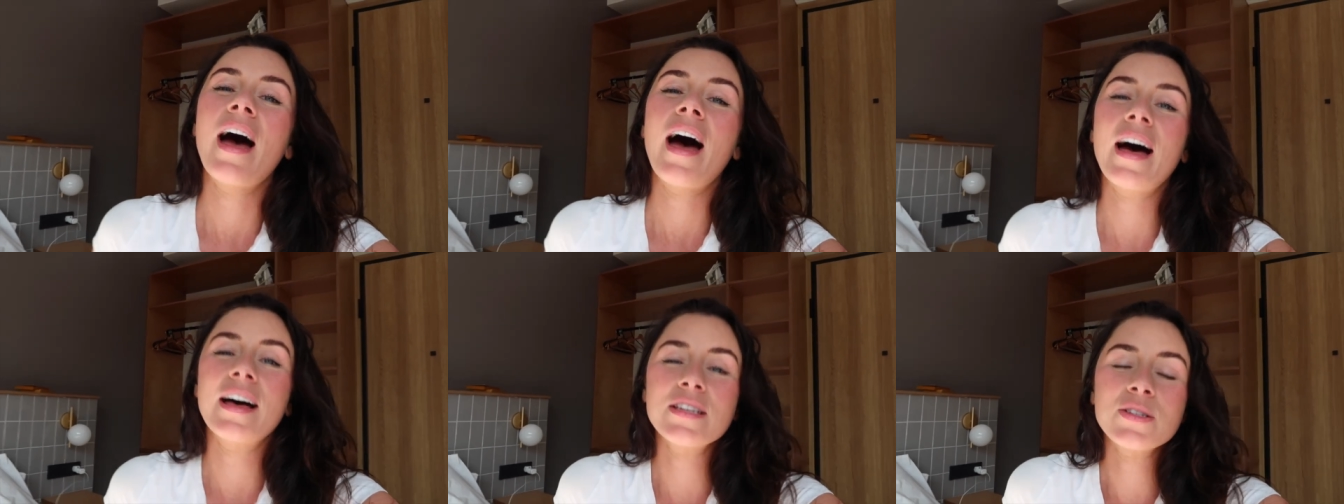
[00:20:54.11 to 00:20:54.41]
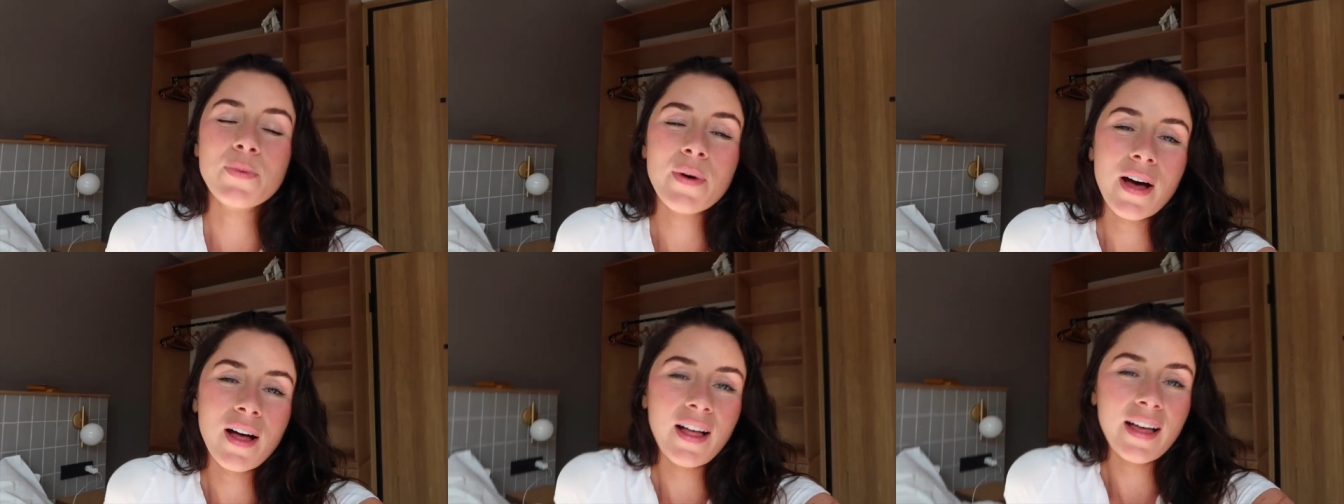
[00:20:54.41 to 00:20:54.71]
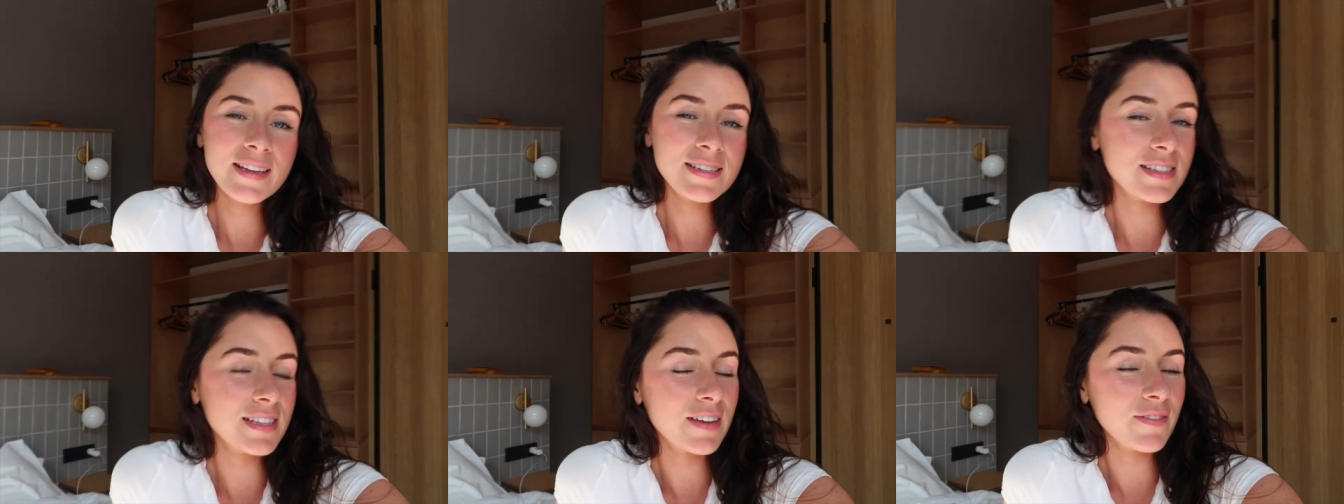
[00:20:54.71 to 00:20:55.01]
as well
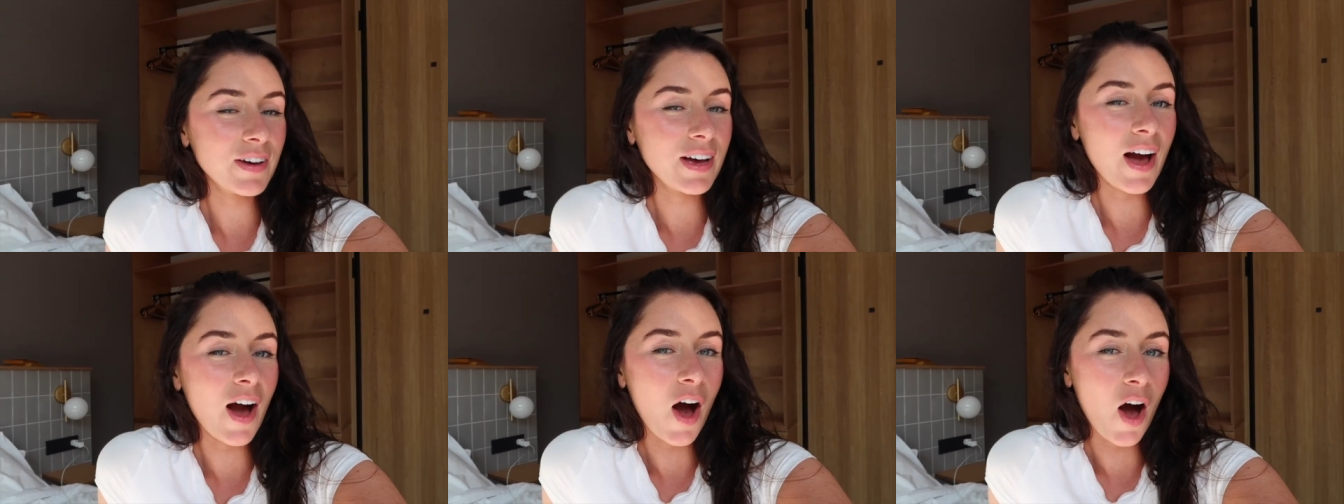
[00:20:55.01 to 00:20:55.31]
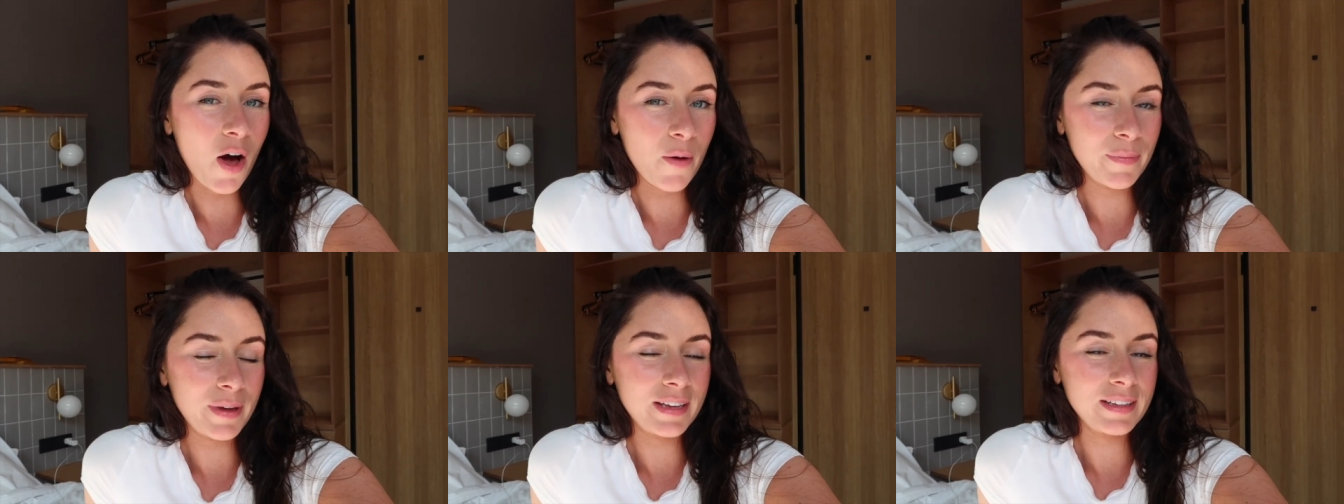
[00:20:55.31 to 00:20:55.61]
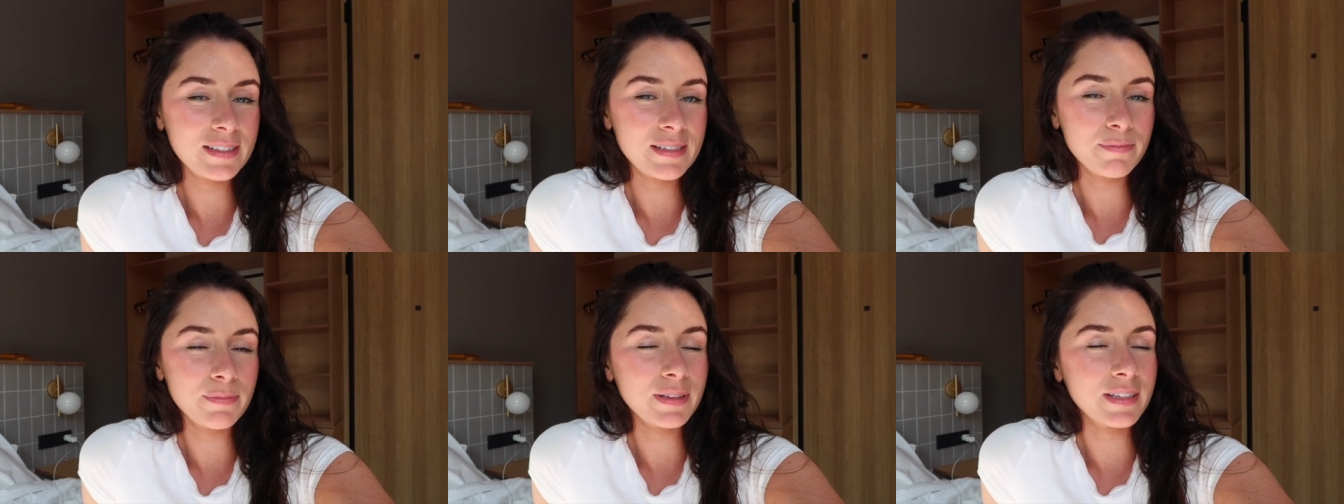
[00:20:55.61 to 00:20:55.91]
as leave a
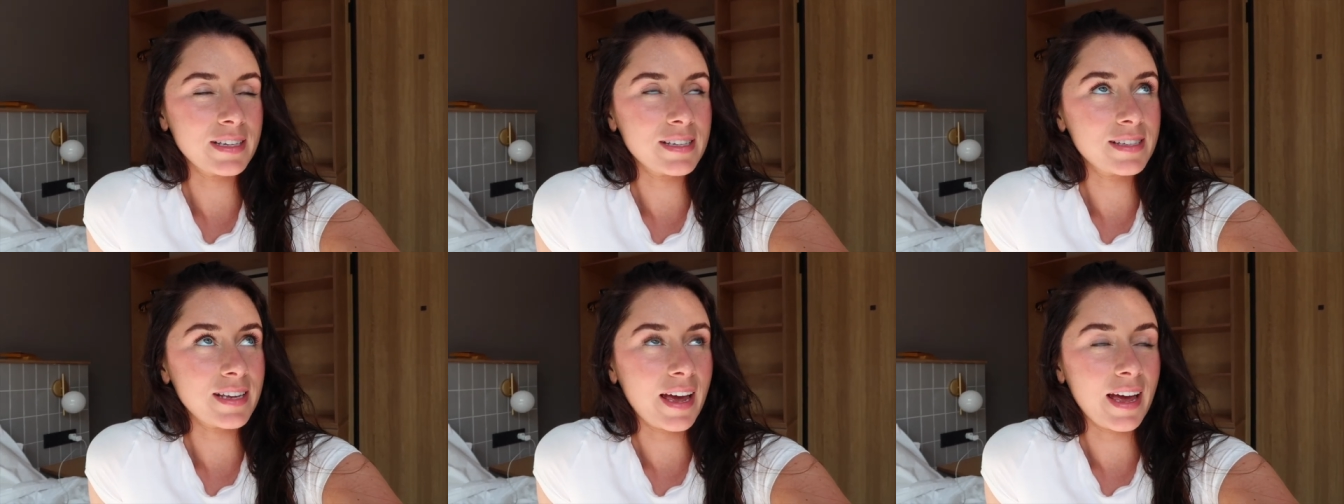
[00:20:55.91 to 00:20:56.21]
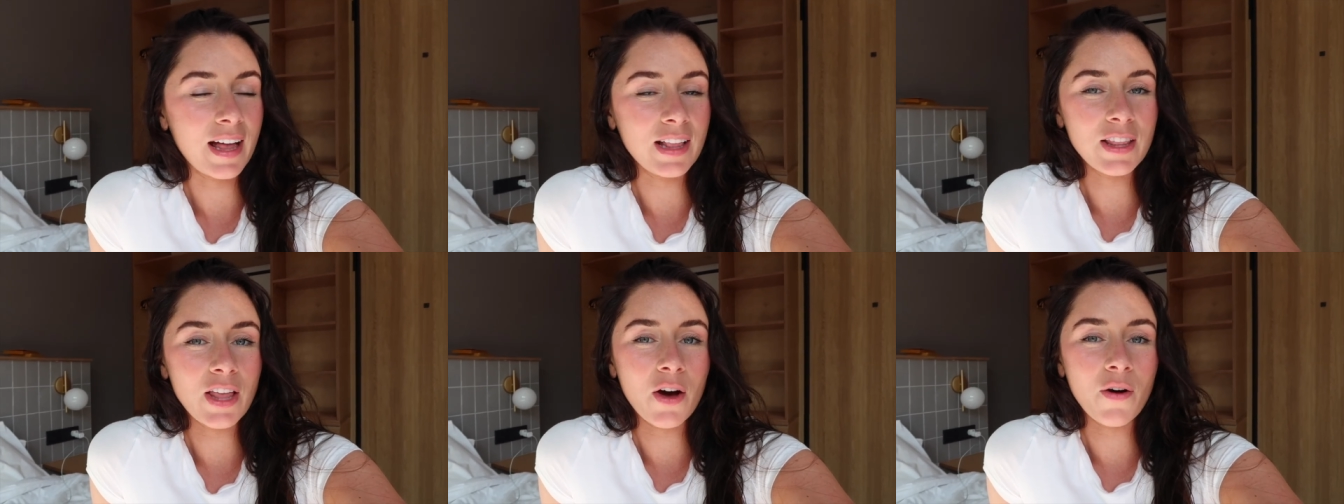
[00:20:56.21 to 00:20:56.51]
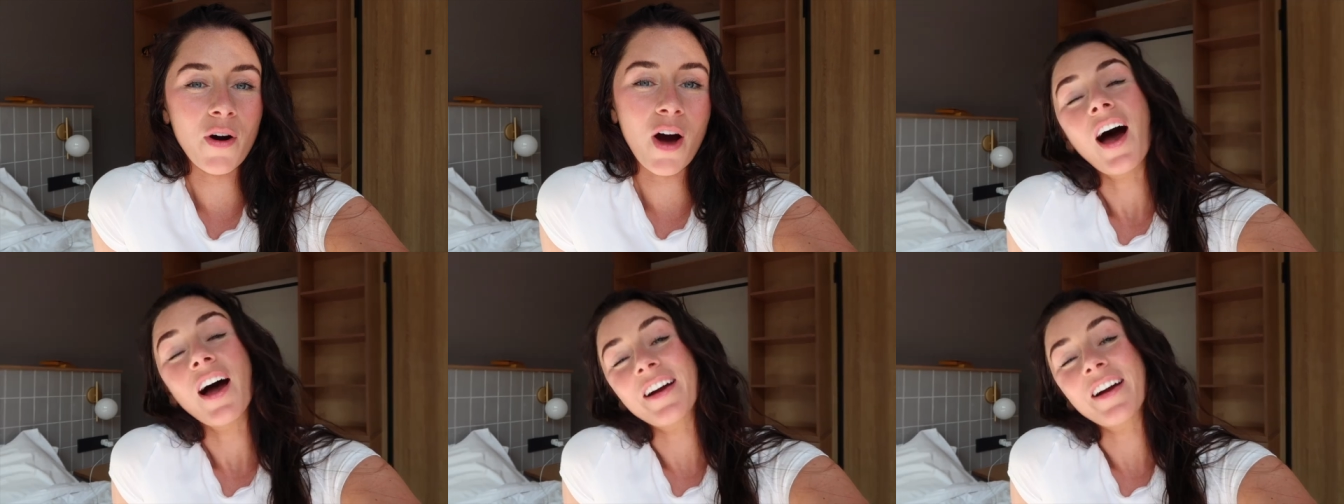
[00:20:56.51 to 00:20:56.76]
comment. Please say hello.